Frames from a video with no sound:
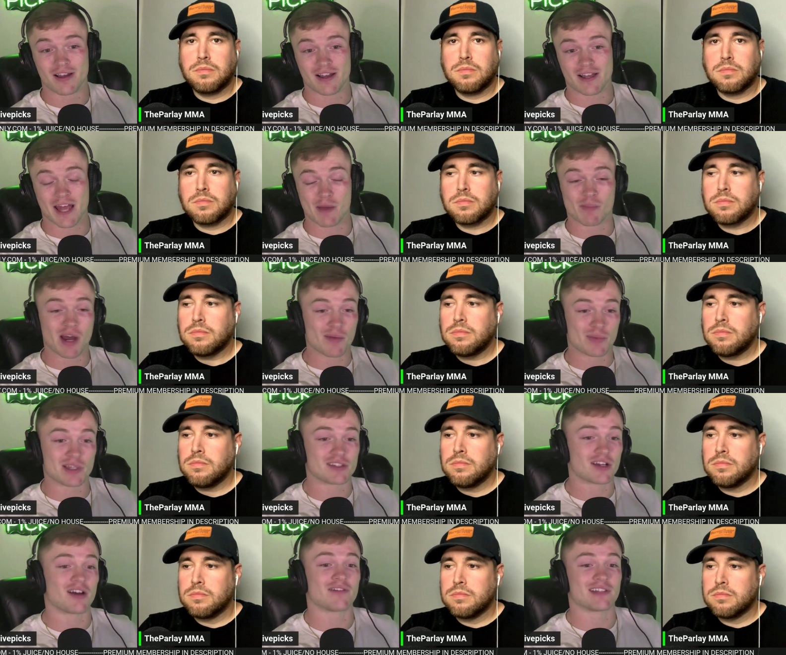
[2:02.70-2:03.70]
Speaker 1: it might be
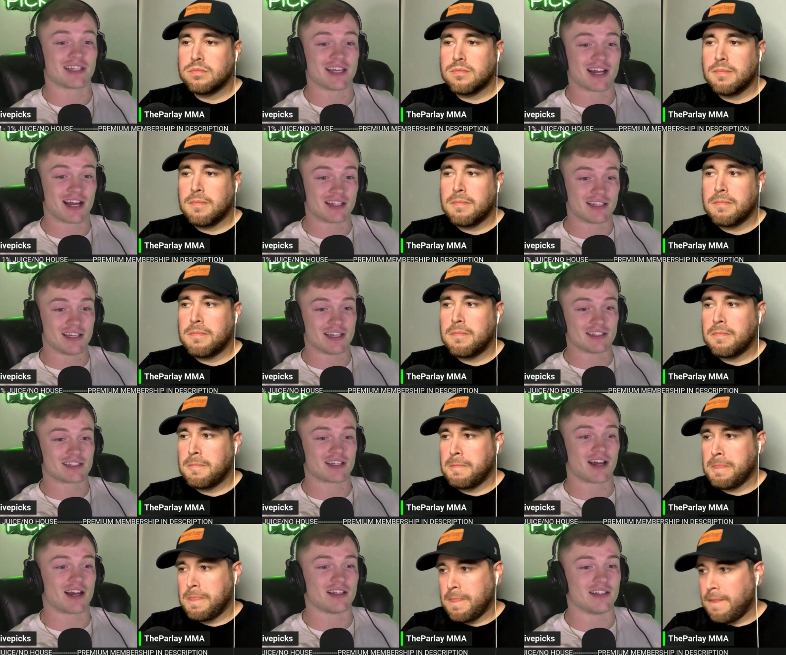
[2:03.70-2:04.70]
tough to get on the
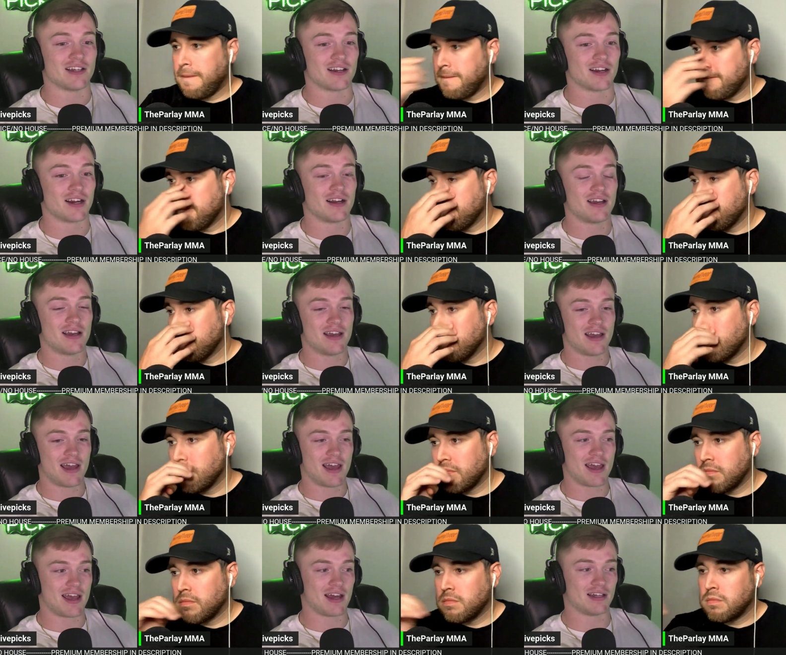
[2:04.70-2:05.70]
inside there
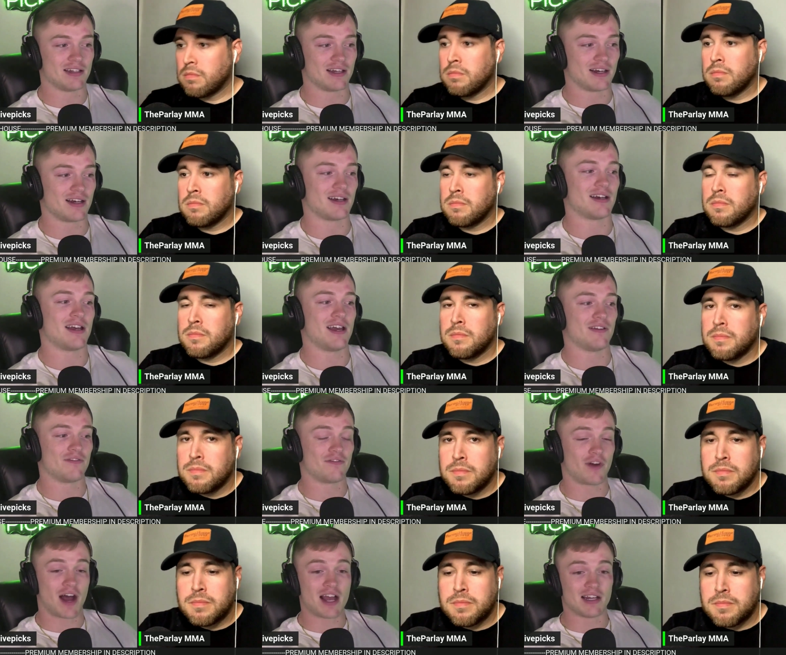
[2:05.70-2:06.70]
and uh, and
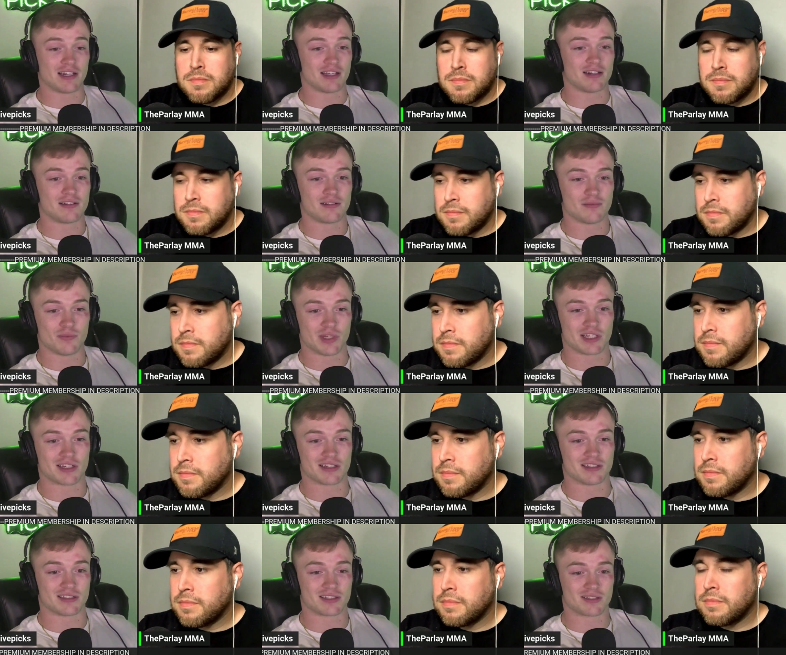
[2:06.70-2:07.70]
find it
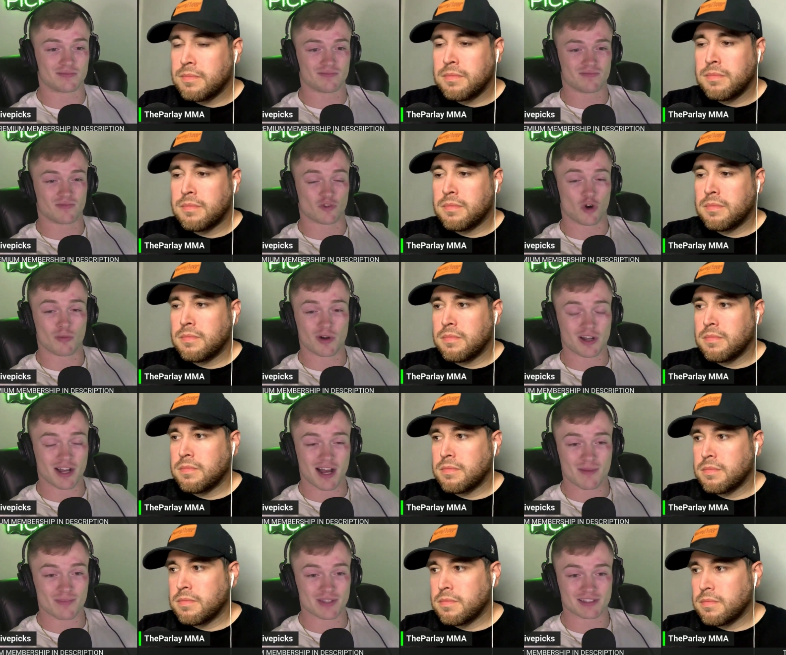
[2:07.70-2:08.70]
because
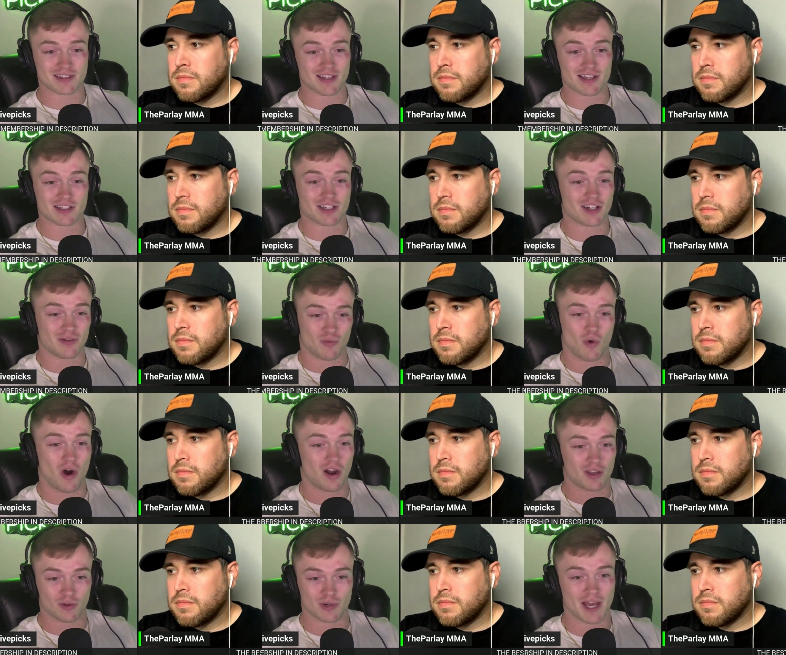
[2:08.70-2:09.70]
RoboCop is is going to
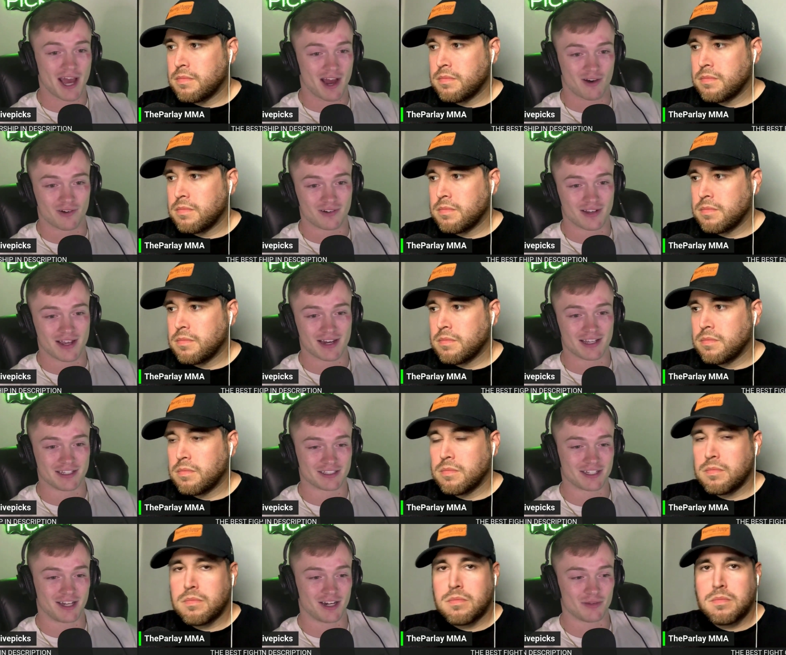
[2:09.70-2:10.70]
walk you down, and he's
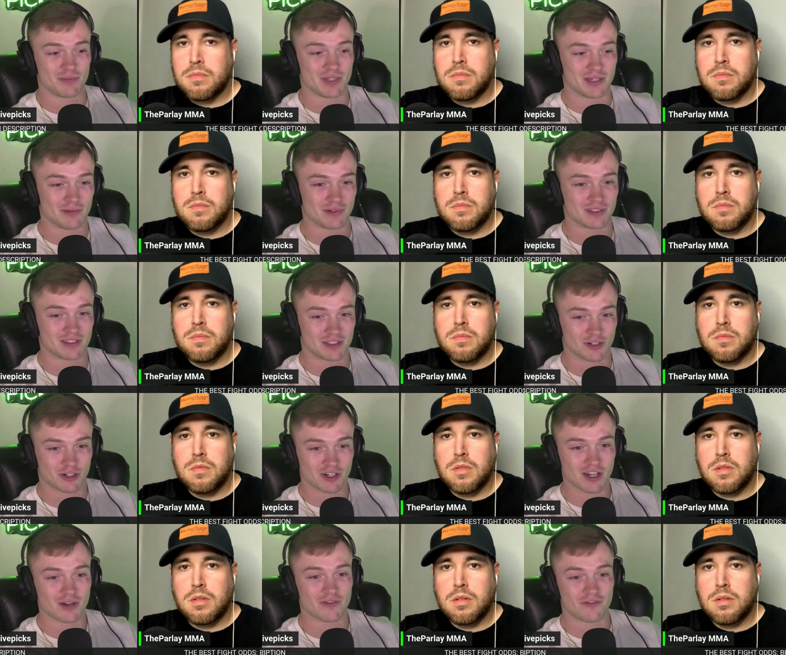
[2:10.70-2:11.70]
going to be able. To, you're
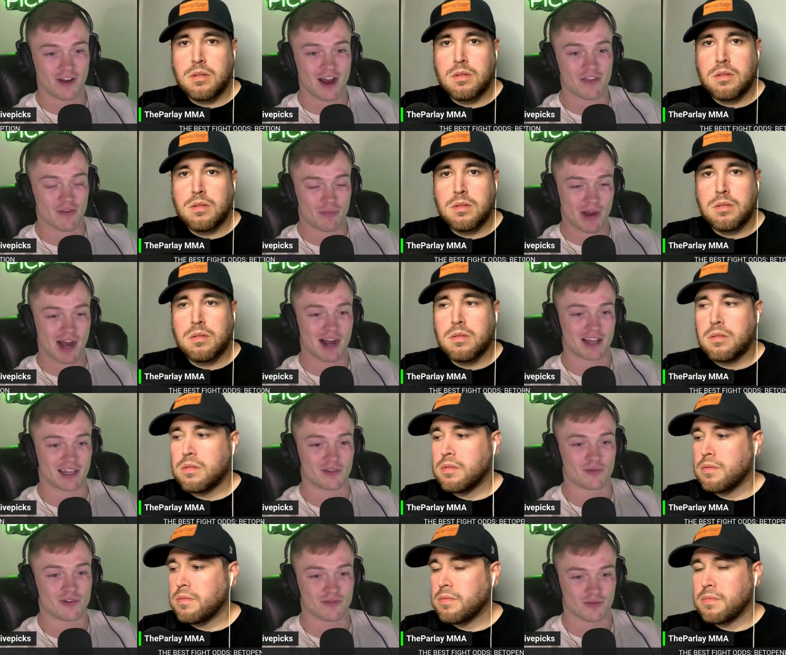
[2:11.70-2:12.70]
going to find the
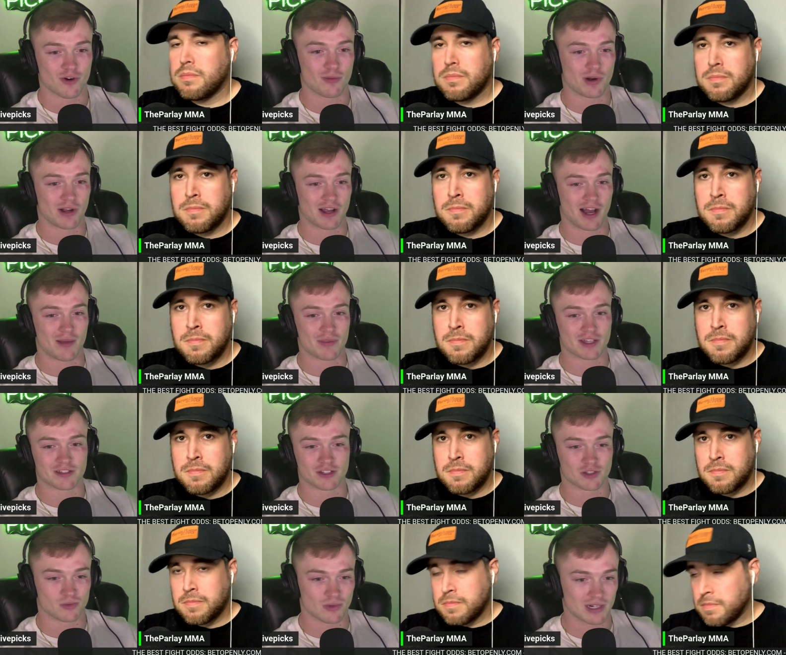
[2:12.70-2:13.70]
pocket with RoboCop. That's
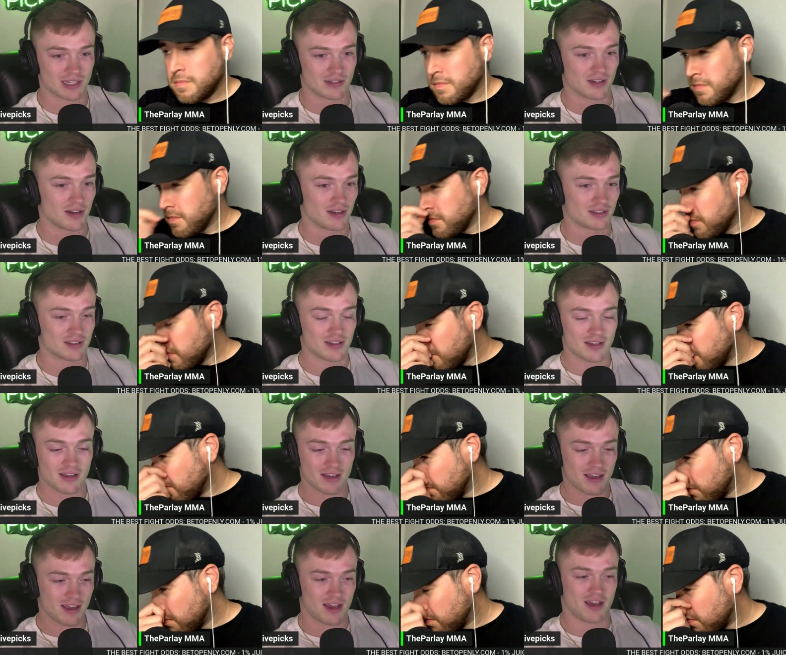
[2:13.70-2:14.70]
just what he does.
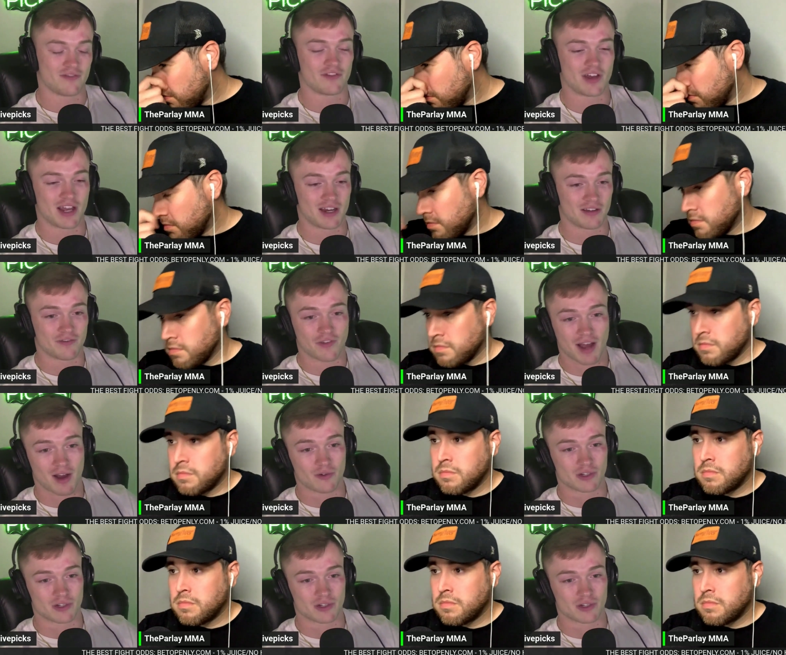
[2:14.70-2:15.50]
And Ferreira found